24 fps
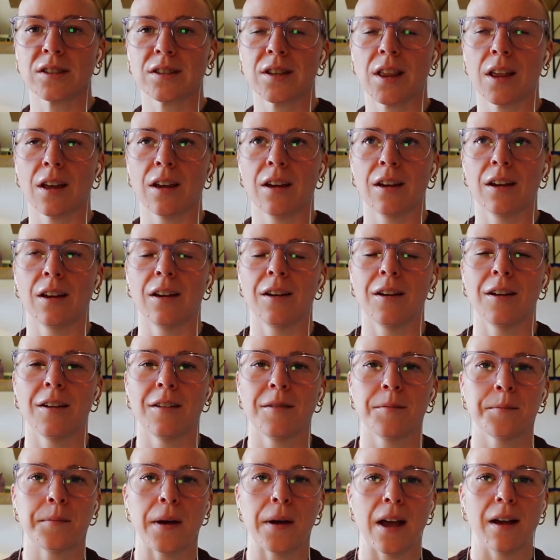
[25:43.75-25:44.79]

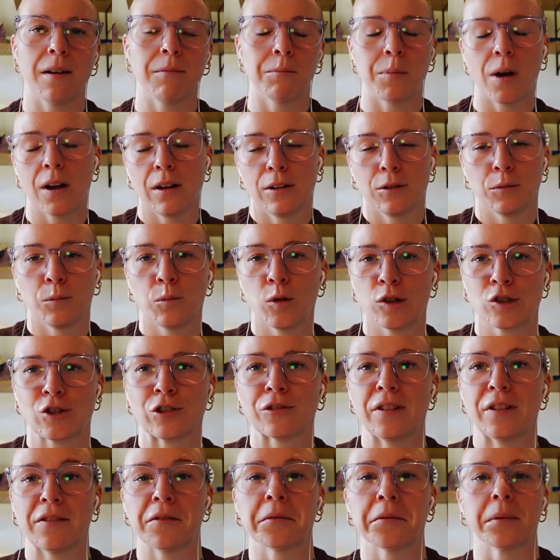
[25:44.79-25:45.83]
your
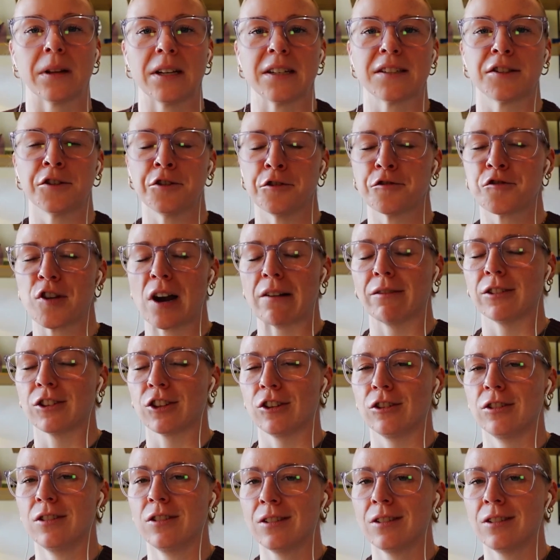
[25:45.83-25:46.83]
favorite place that you travel to?